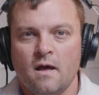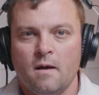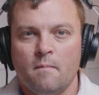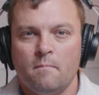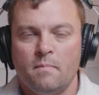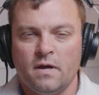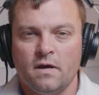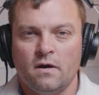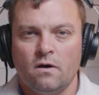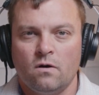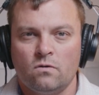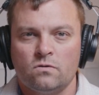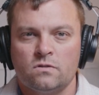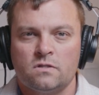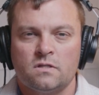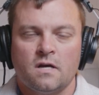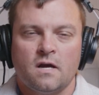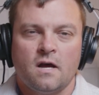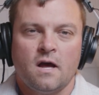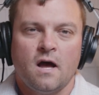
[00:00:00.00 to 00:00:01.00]

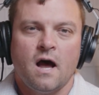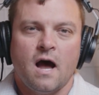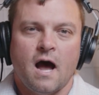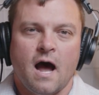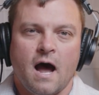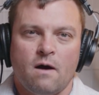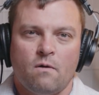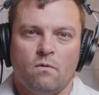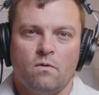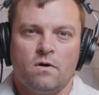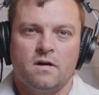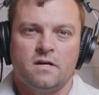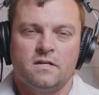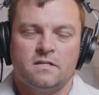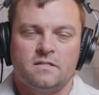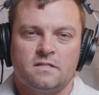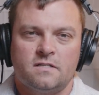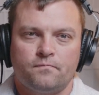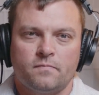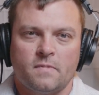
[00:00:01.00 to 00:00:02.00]
bills. I
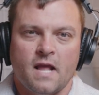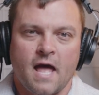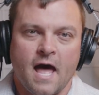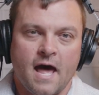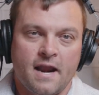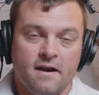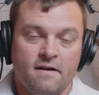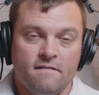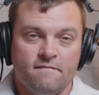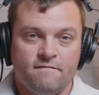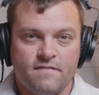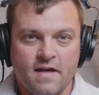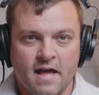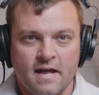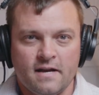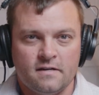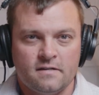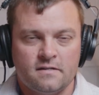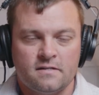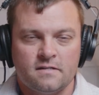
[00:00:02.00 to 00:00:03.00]
was at an
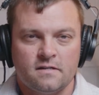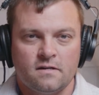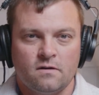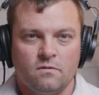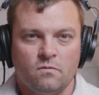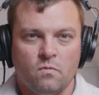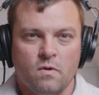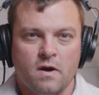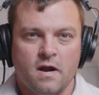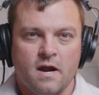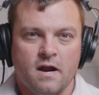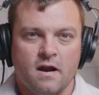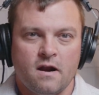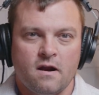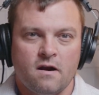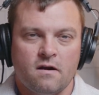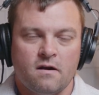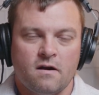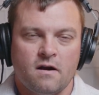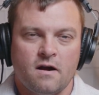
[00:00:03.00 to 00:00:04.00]
event
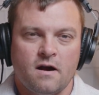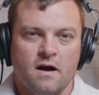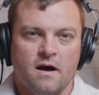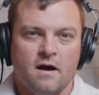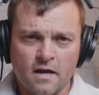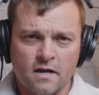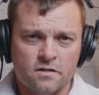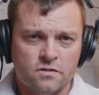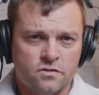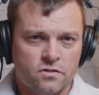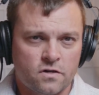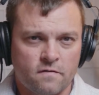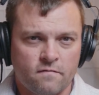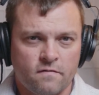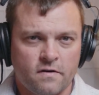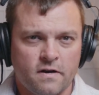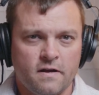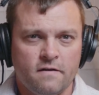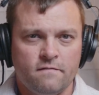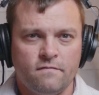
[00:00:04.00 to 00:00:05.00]
where a
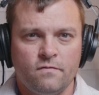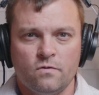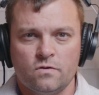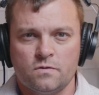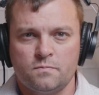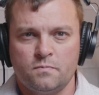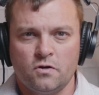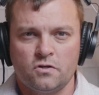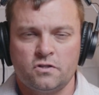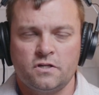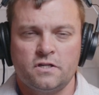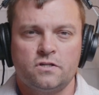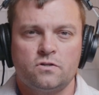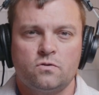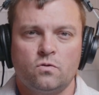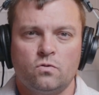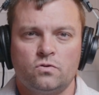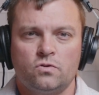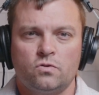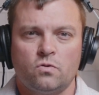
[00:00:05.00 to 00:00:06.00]
conservative who was pushing
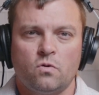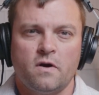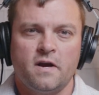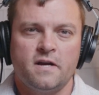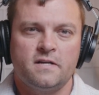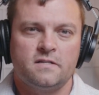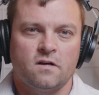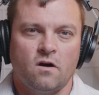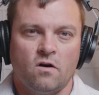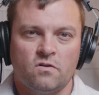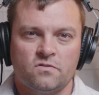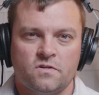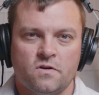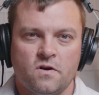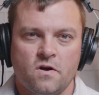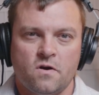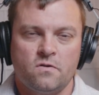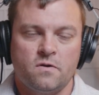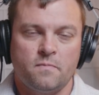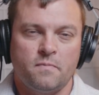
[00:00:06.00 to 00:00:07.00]
school choice,
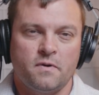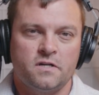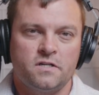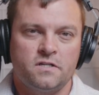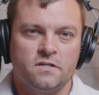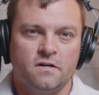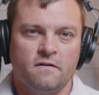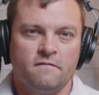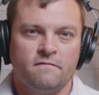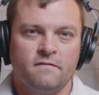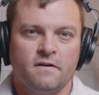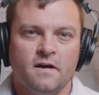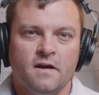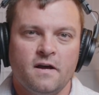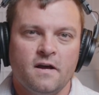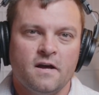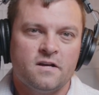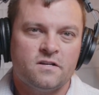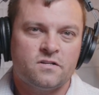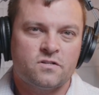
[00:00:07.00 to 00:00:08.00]
also owned a bunch of
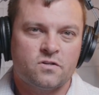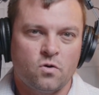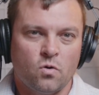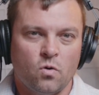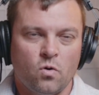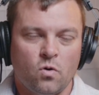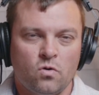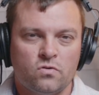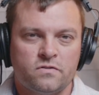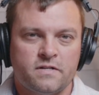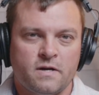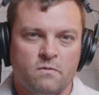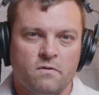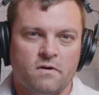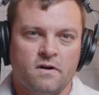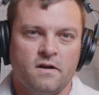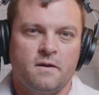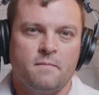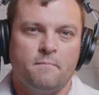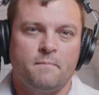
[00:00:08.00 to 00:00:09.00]
schools that
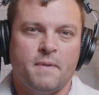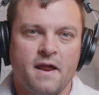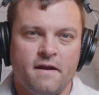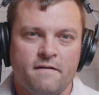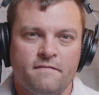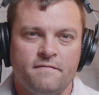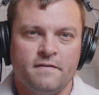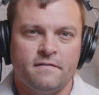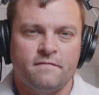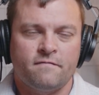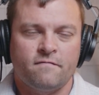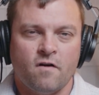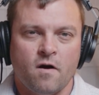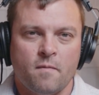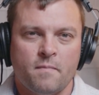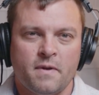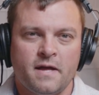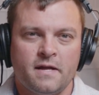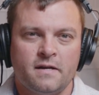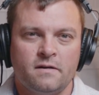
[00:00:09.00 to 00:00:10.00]
were going to benefit
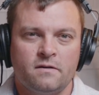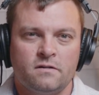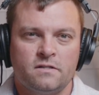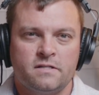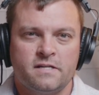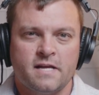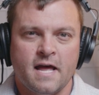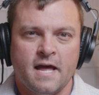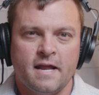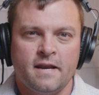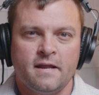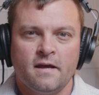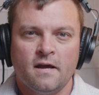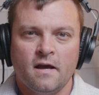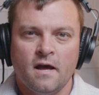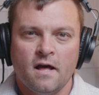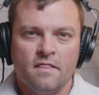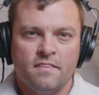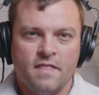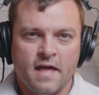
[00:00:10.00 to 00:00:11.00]
from it, said,
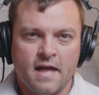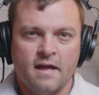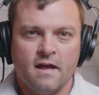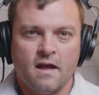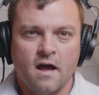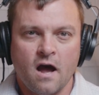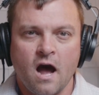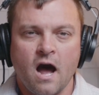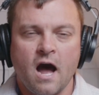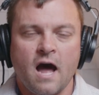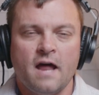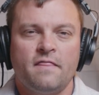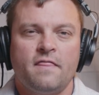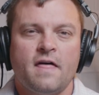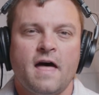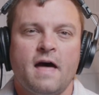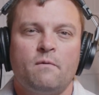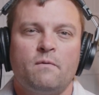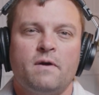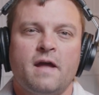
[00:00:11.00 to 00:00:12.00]
"Thank God
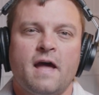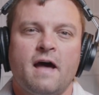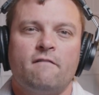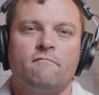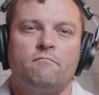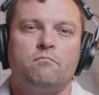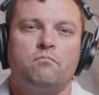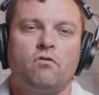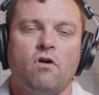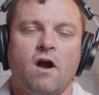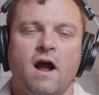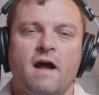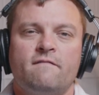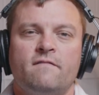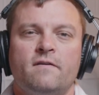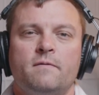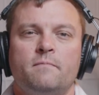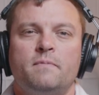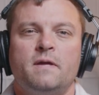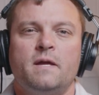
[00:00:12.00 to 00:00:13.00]
that we have
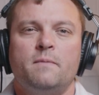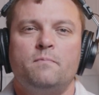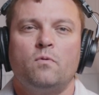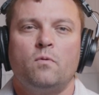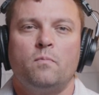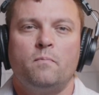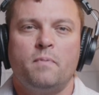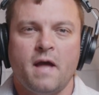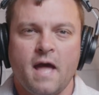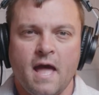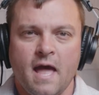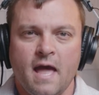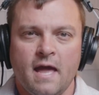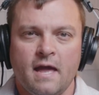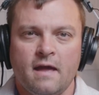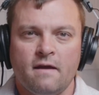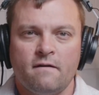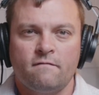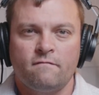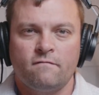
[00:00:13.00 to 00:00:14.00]
private people
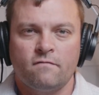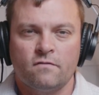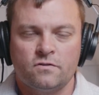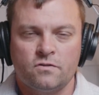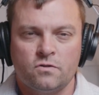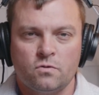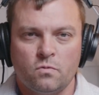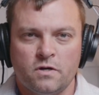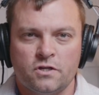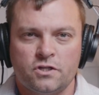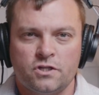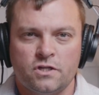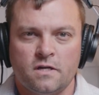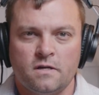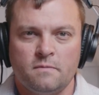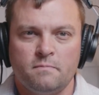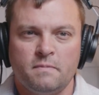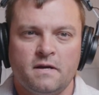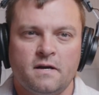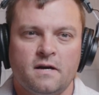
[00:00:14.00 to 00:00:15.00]
paying for
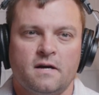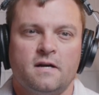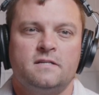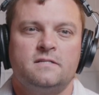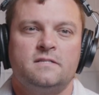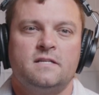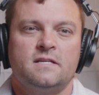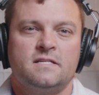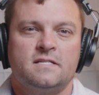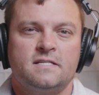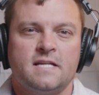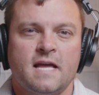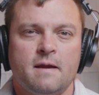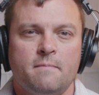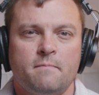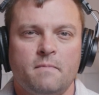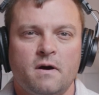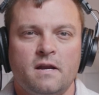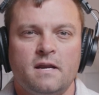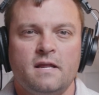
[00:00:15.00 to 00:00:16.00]
tuition because the
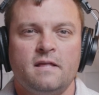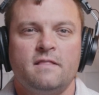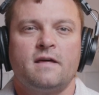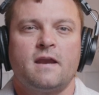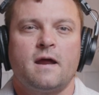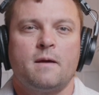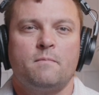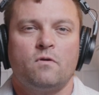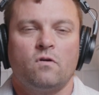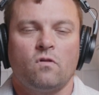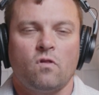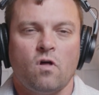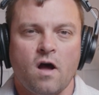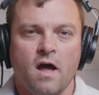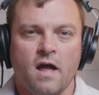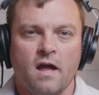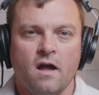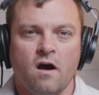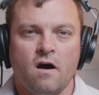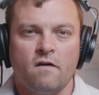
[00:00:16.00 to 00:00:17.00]
state money that I'm
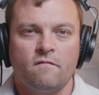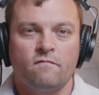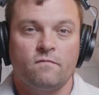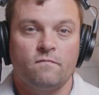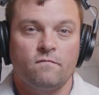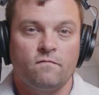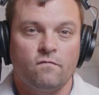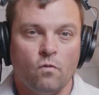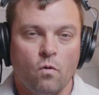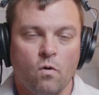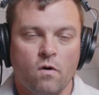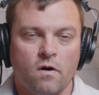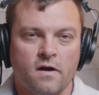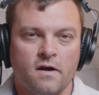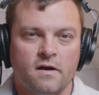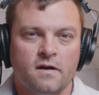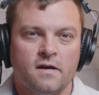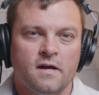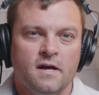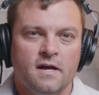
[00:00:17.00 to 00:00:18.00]
relying on from
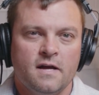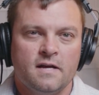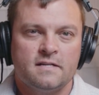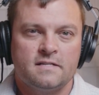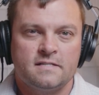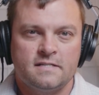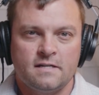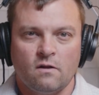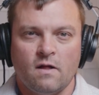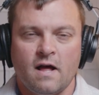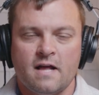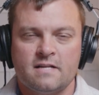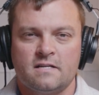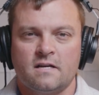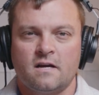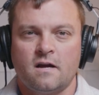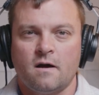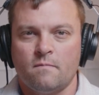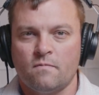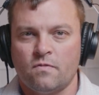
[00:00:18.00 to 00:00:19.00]
Florida still
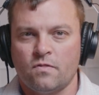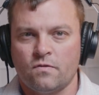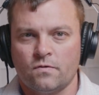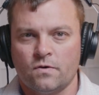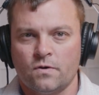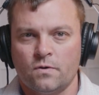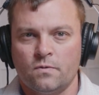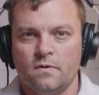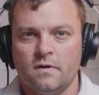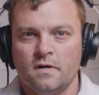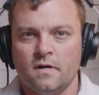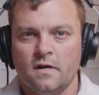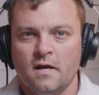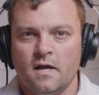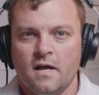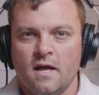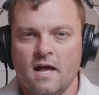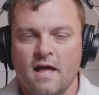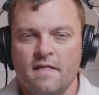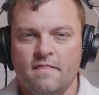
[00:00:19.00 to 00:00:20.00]
hasn't come through."
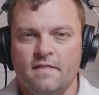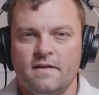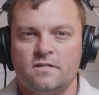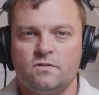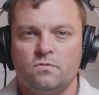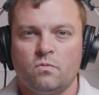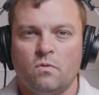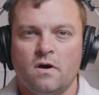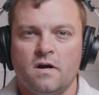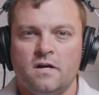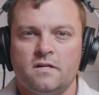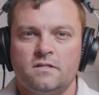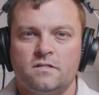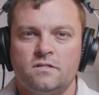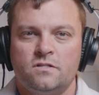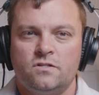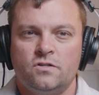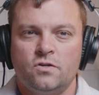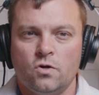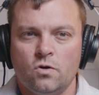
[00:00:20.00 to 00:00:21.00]
And this
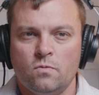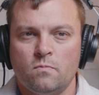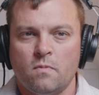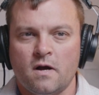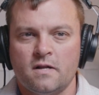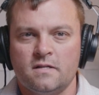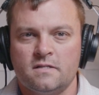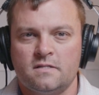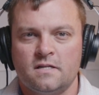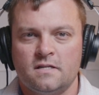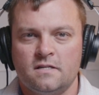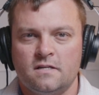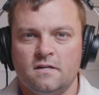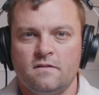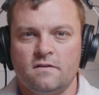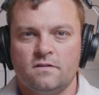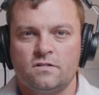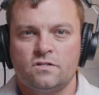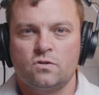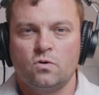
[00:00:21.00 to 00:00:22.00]
was 2 months into
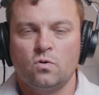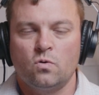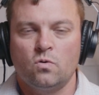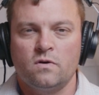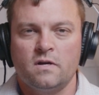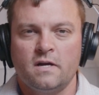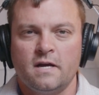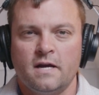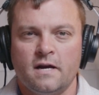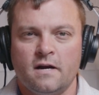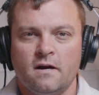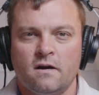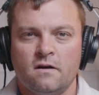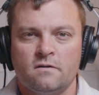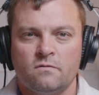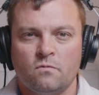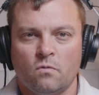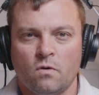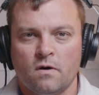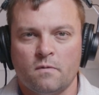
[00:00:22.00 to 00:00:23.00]
the school
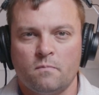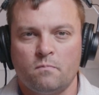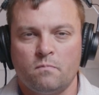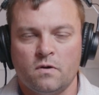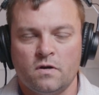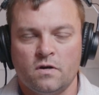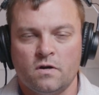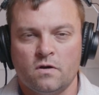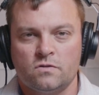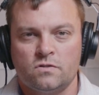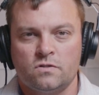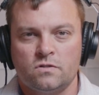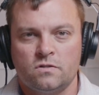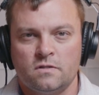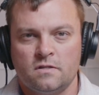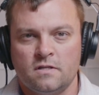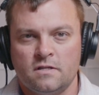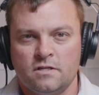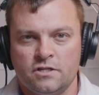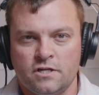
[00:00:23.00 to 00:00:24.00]
year where,
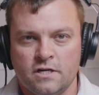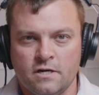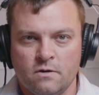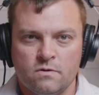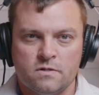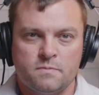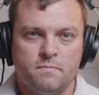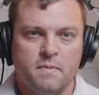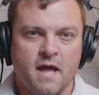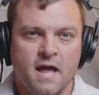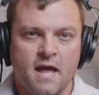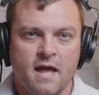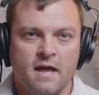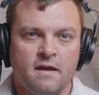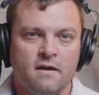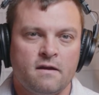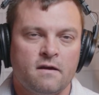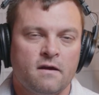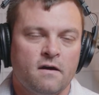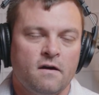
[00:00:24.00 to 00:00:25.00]
she was
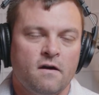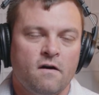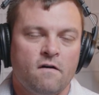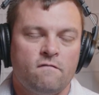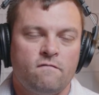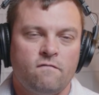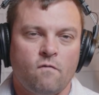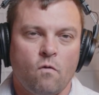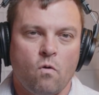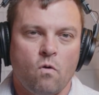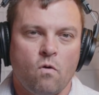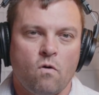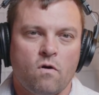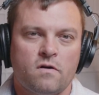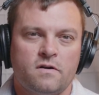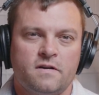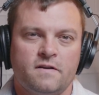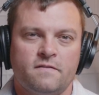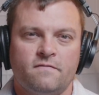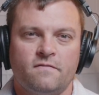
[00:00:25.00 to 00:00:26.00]
paying
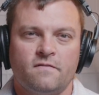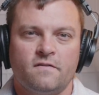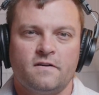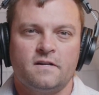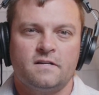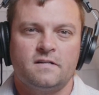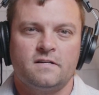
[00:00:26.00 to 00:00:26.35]
for different